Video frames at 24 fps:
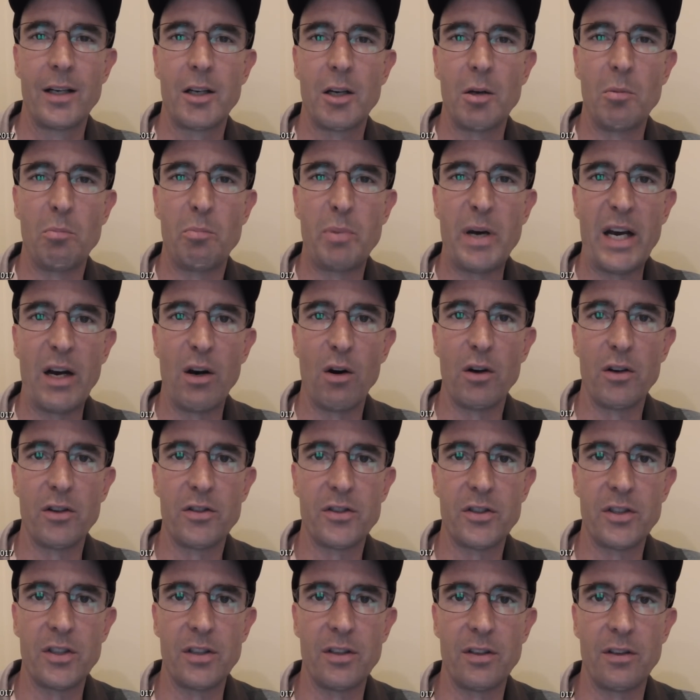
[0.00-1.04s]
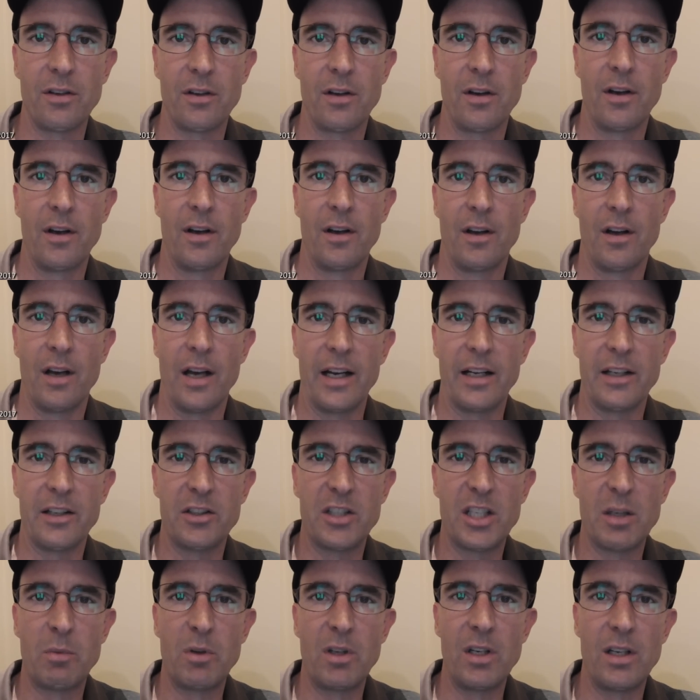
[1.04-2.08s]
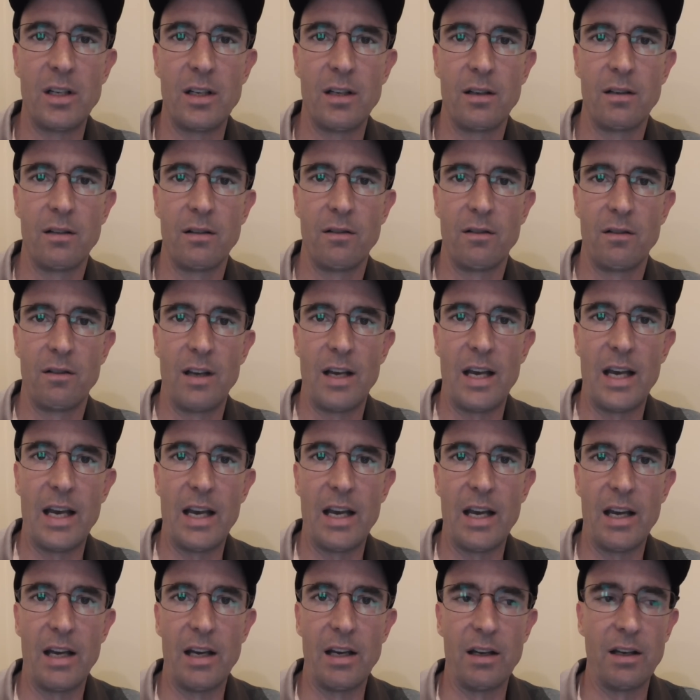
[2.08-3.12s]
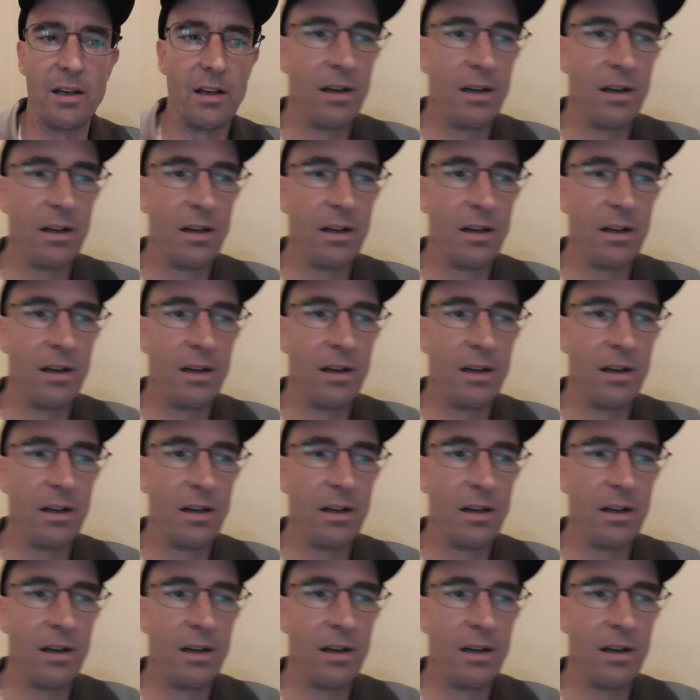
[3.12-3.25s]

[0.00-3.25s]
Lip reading: comparison. Exhibit A.